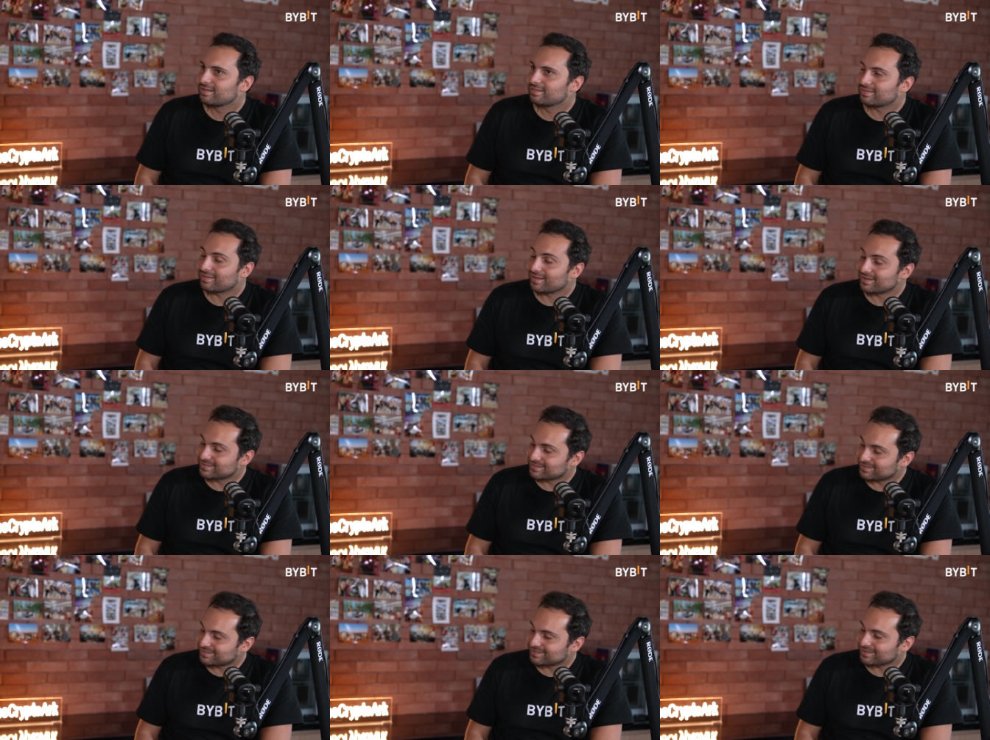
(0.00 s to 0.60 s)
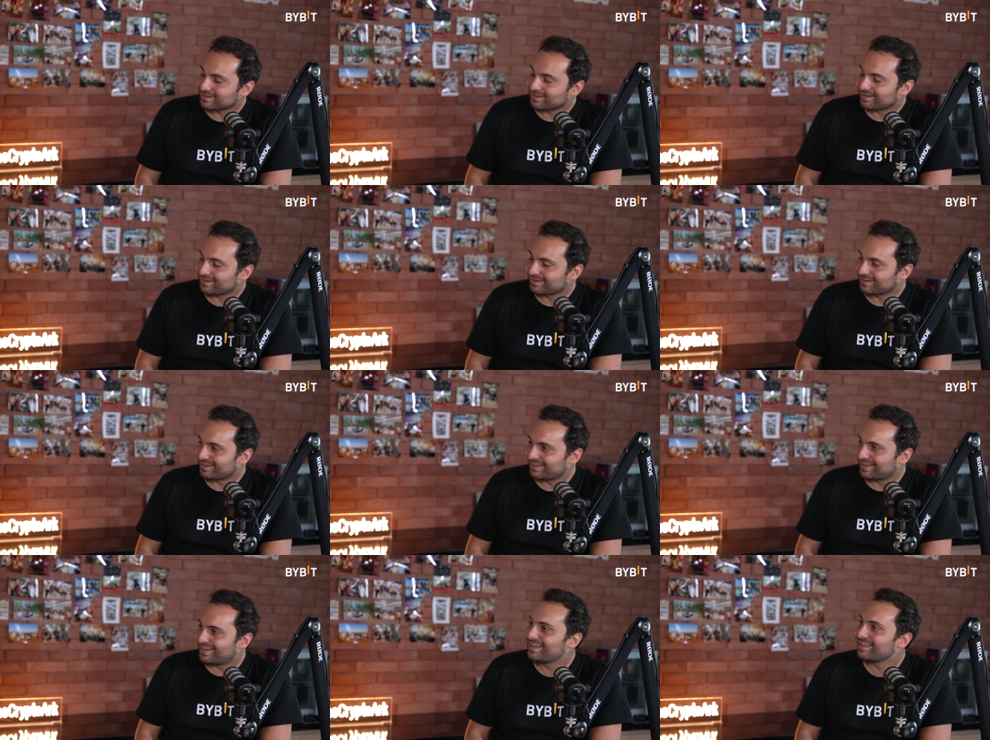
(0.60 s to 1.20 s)
That's
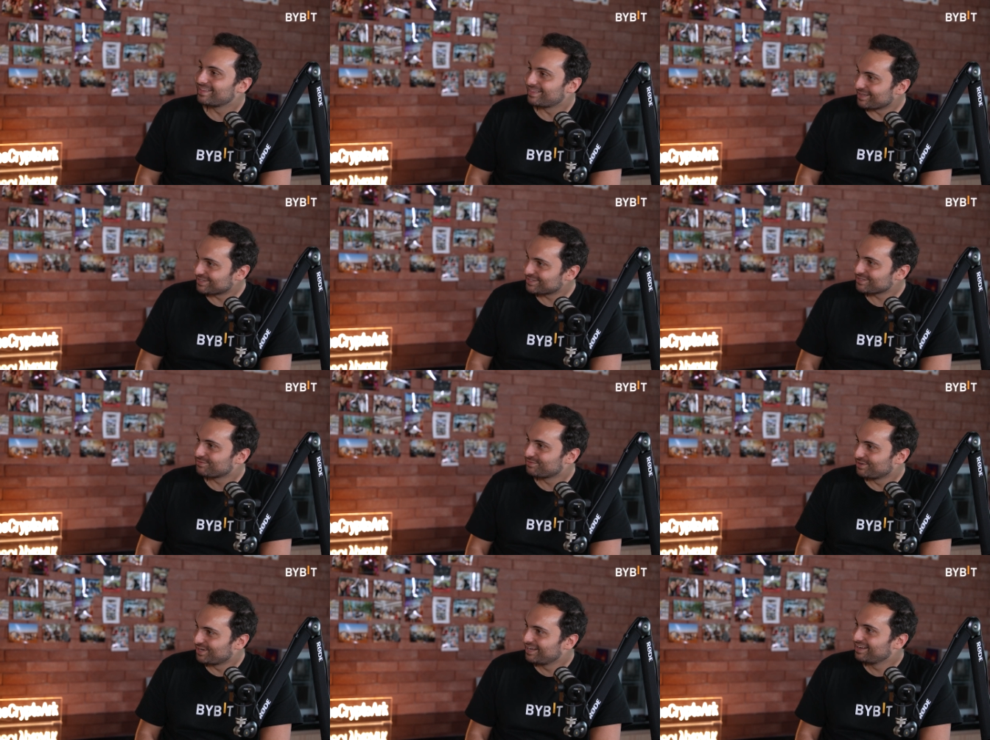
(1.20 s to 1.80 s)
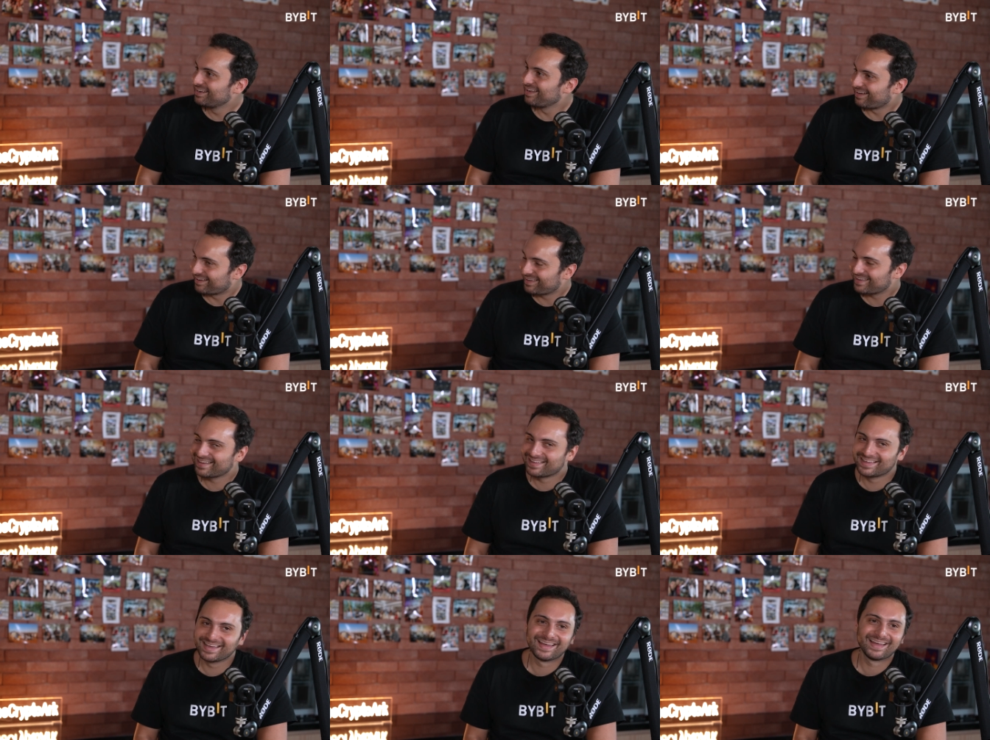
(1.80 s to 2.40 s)
that's a really
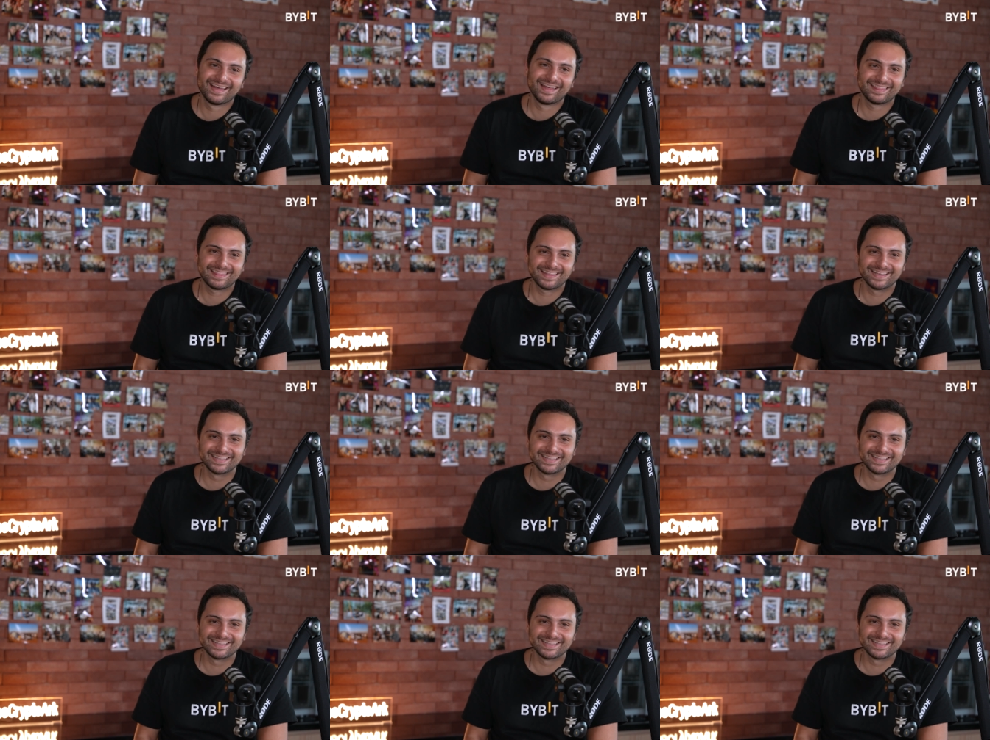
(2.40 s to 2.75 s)
lucky thing